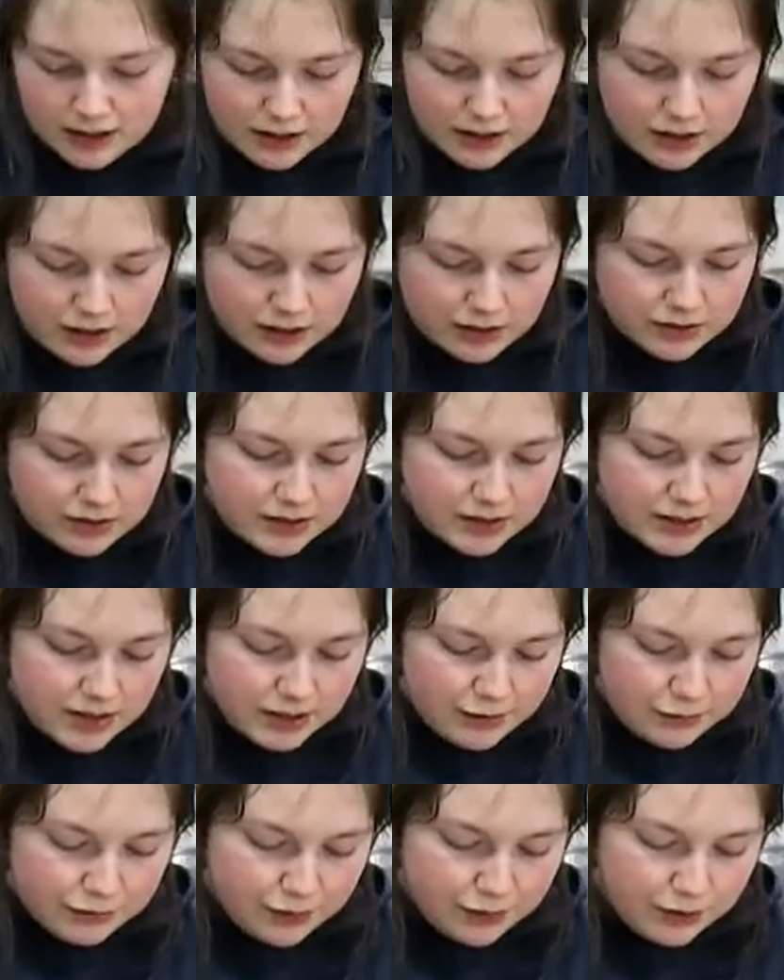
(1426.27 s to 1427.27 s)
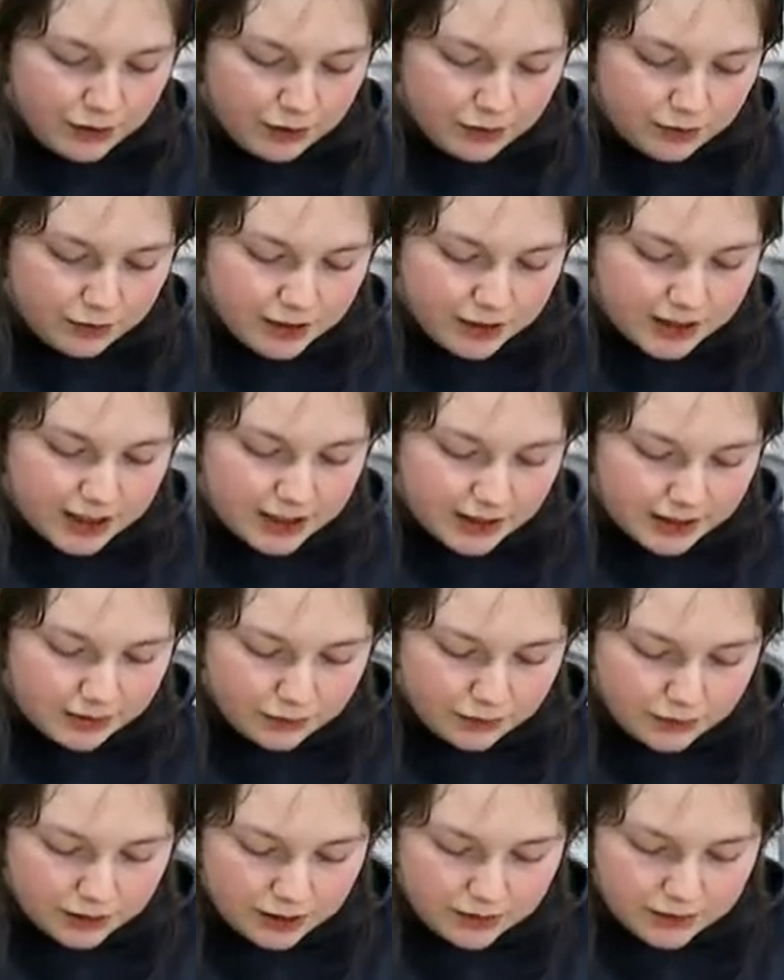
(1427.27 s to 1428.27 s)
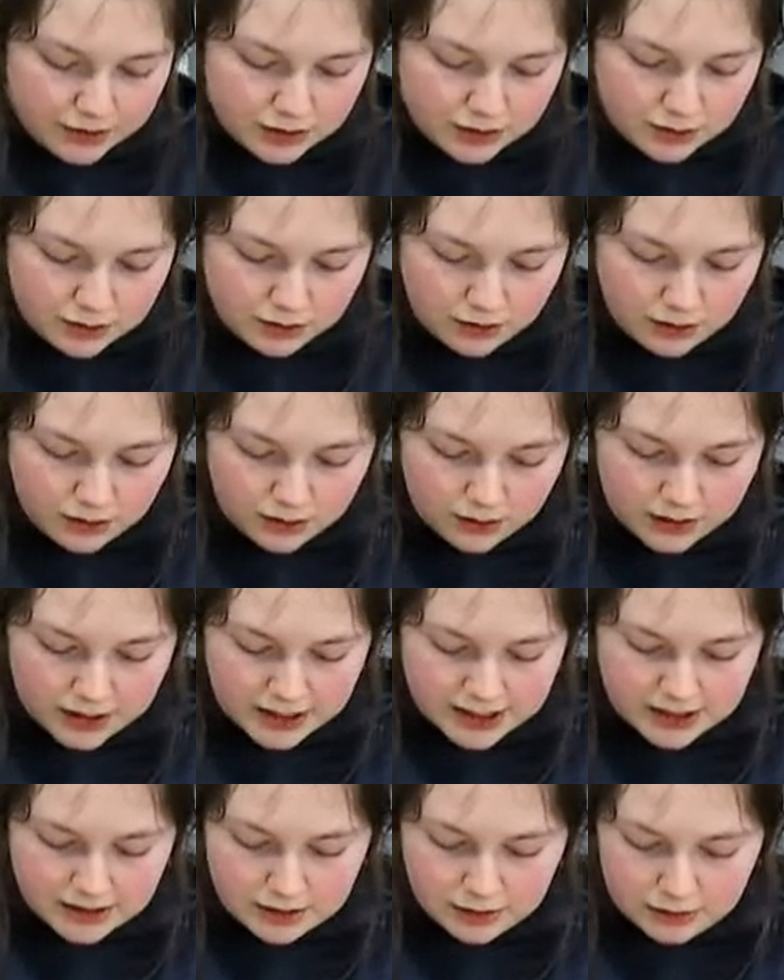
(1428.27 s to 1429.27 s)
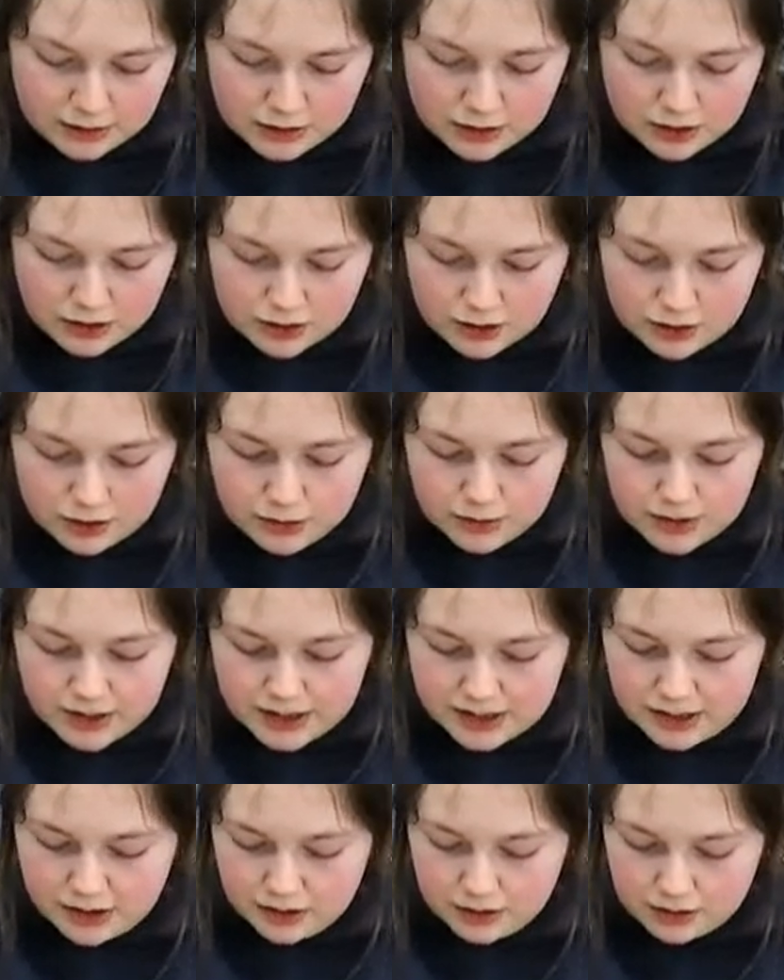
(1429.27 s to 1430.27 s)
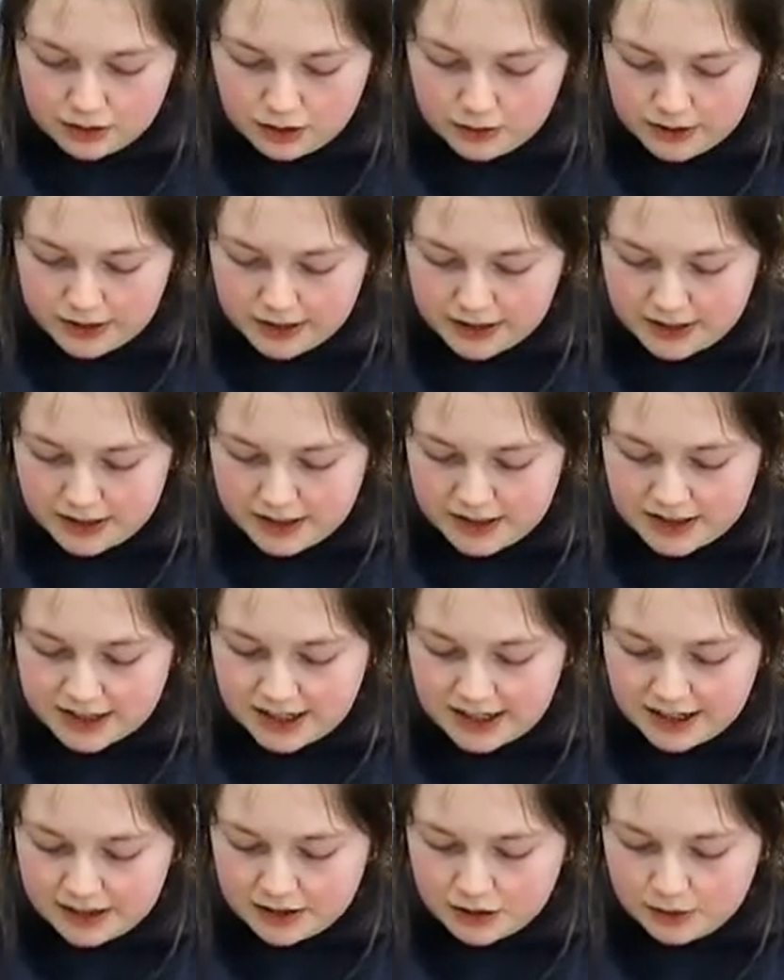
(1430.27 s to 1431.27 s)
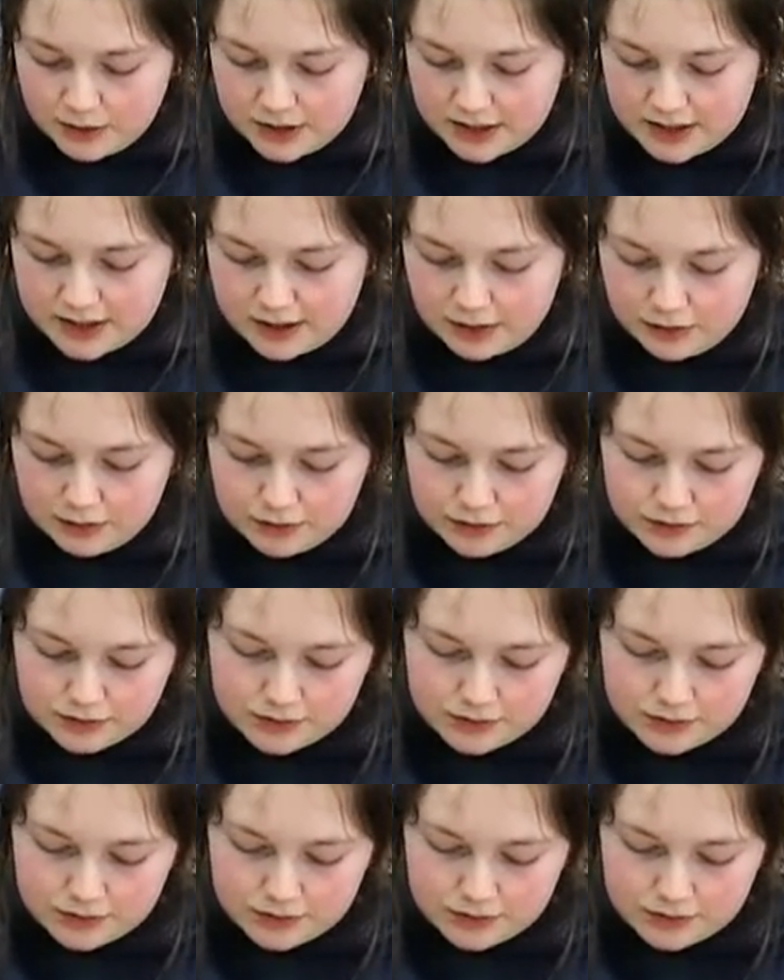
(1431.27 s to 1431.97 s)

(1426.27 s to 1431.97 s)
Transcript: because if you leave it too long, the dough is not going to stick to itself.